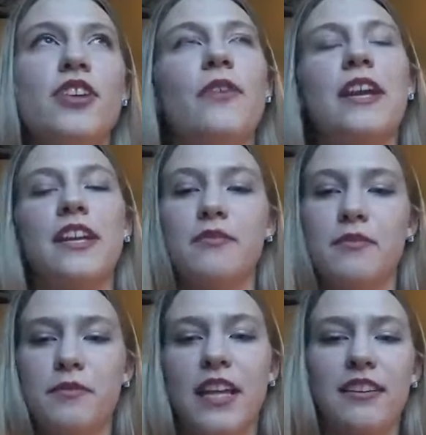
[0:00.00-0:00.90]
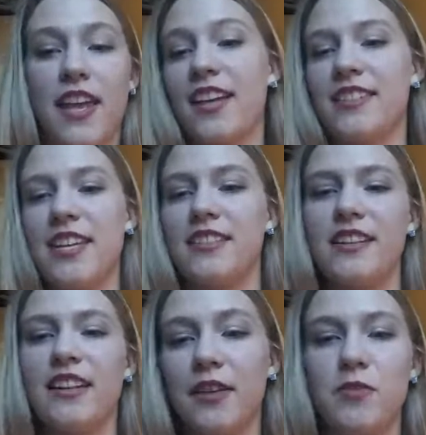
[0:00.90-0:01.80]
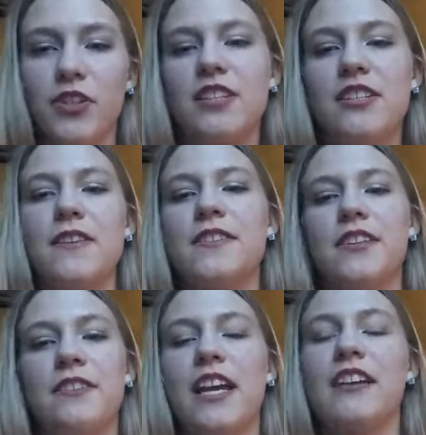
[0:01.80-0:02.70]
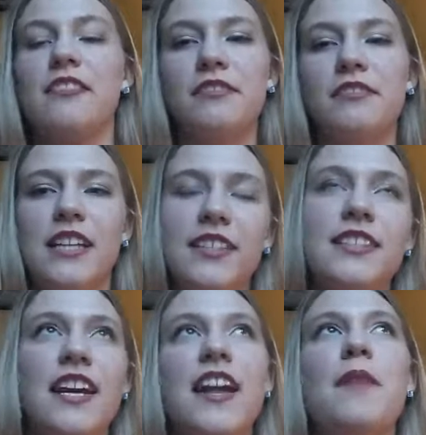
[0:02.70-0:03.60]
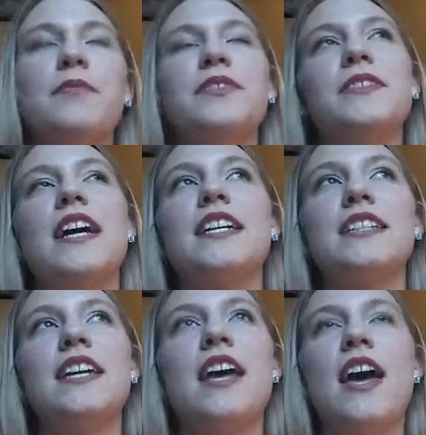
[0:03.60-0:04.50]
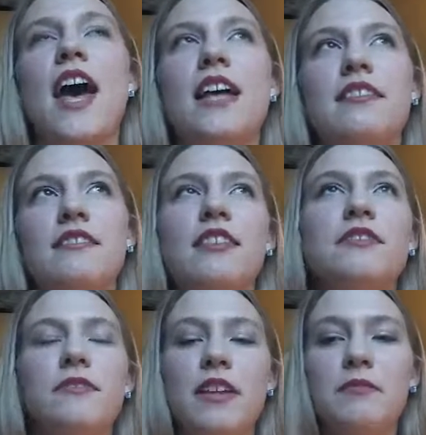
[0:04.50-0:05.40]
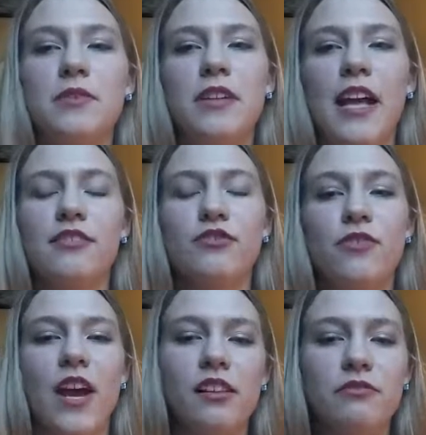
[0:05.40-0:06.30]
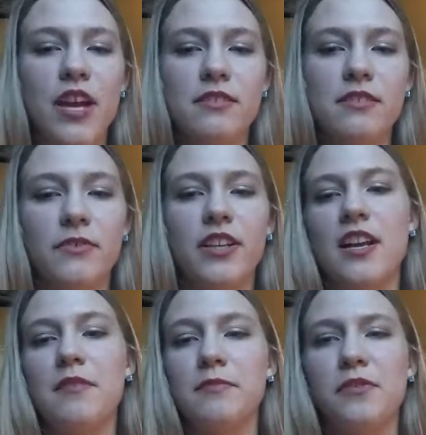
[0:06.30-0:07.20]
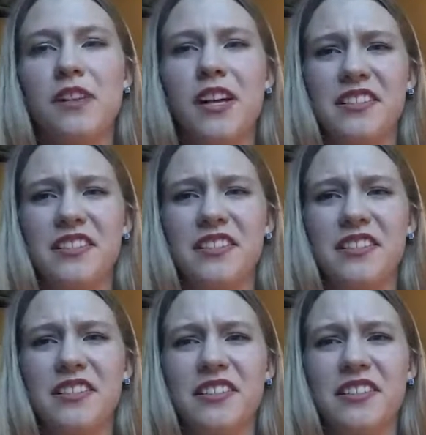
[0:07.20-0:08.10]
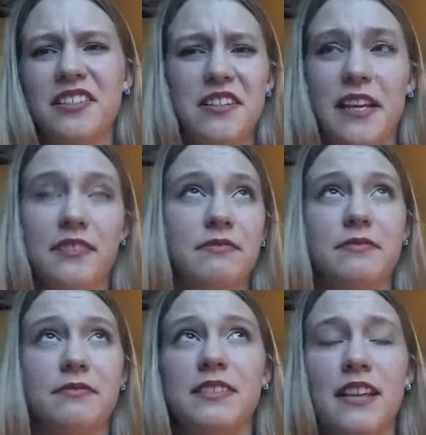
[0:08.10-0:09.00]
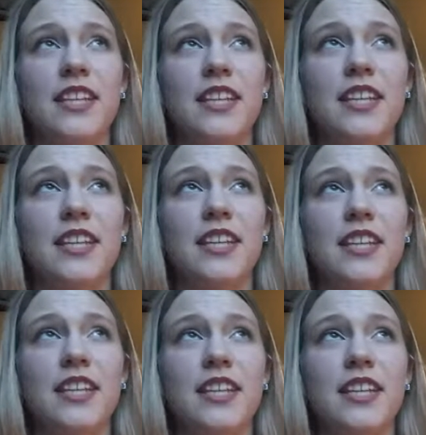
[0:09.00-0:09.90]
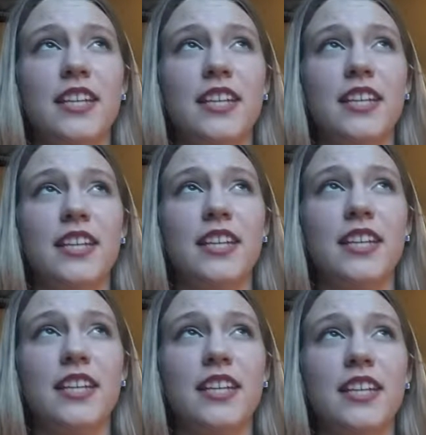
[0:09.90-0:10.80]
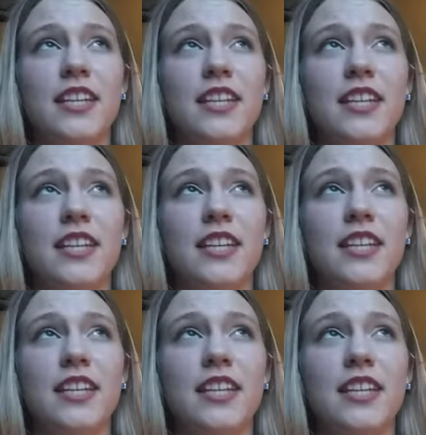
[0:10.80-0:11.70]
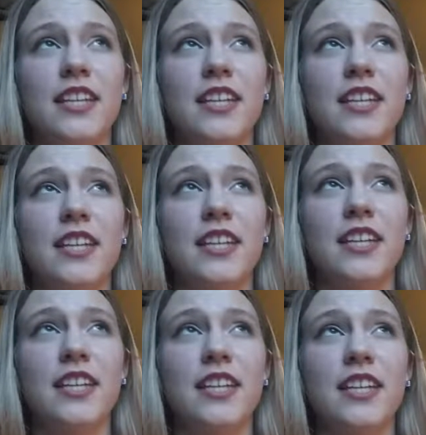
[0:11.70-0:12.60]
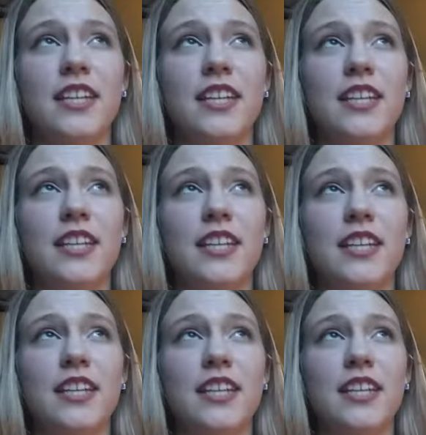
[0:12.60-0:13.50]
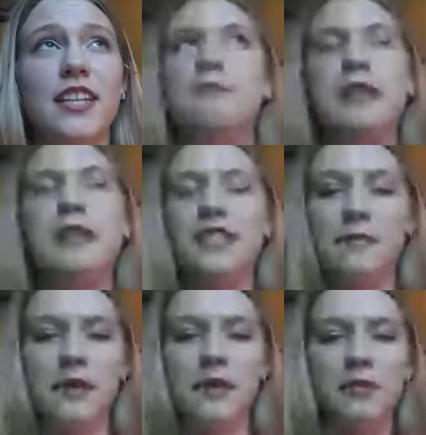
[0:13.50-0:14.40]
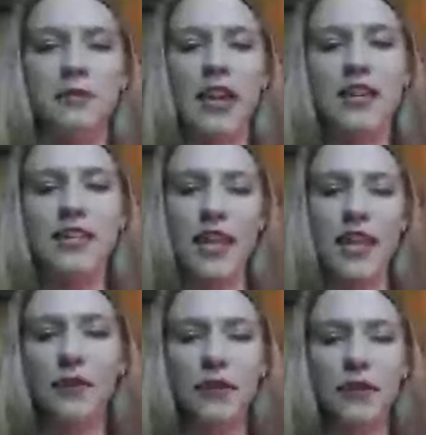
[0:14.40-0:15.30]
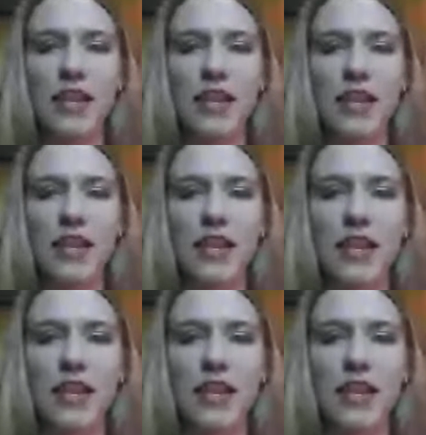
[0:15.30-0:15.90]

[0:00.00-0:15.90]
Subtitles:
showing that they exist and like what they do, so you can also like sign up to that. And loads of them do like trial runs, for example, I don't know, like dancing, all the sports, do like a free session and just meet some people there, see how it is.